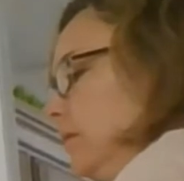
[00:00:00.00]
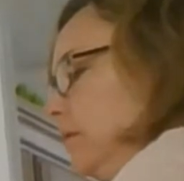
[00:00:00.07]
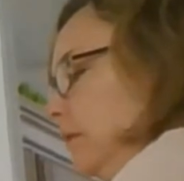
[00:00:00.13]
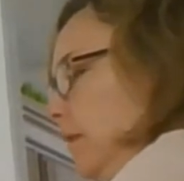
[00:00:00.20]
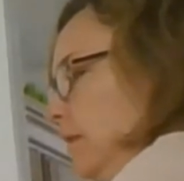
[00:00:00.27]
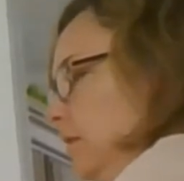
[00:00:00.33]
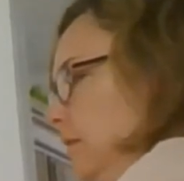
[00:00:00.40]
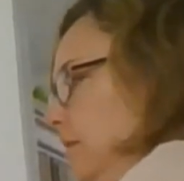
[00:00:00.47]

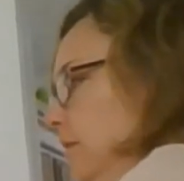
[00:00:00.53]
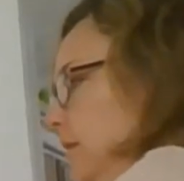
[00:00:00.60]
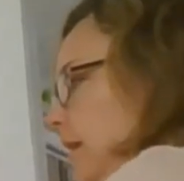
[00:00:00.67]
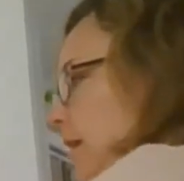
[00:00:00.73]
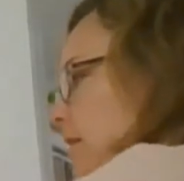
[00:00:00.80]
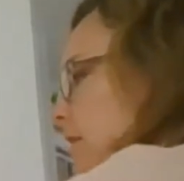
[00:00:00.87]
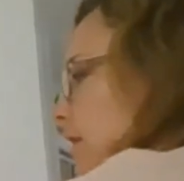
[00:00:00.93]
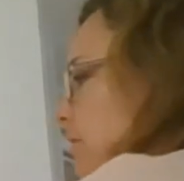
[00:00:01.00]
but you
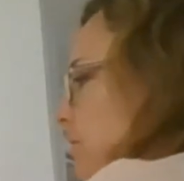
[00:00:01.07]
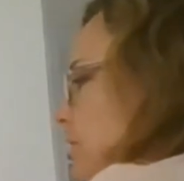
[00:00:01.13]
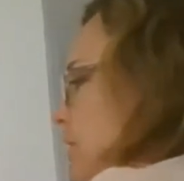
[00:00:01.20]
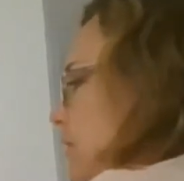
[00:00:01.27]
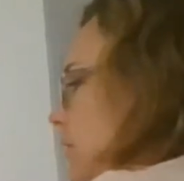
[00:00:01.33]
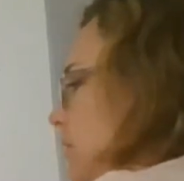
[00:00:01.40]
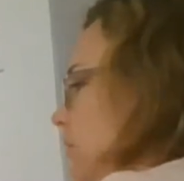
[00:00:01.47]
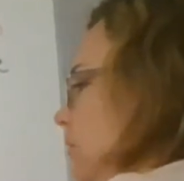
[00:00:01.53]
take that one
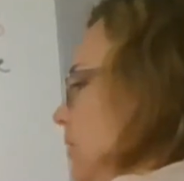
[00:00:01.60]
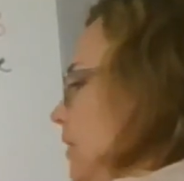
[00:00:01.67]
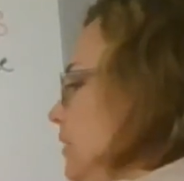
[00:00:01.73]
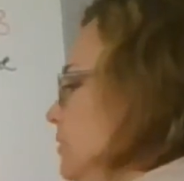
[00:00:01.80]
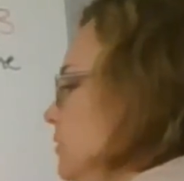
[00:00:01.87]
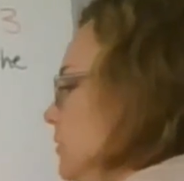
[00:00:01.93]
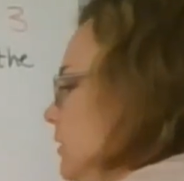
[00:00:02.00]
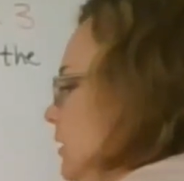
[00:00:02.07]
in. Okay,
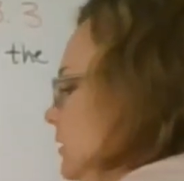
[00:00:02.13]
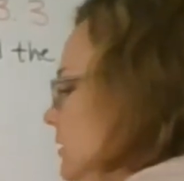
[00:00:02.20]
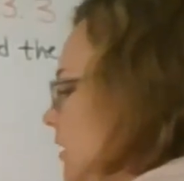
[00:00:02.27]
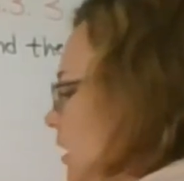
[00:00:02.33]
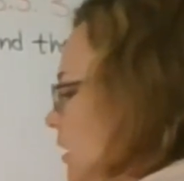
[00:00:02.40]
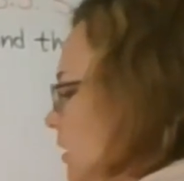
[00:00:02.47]
so let's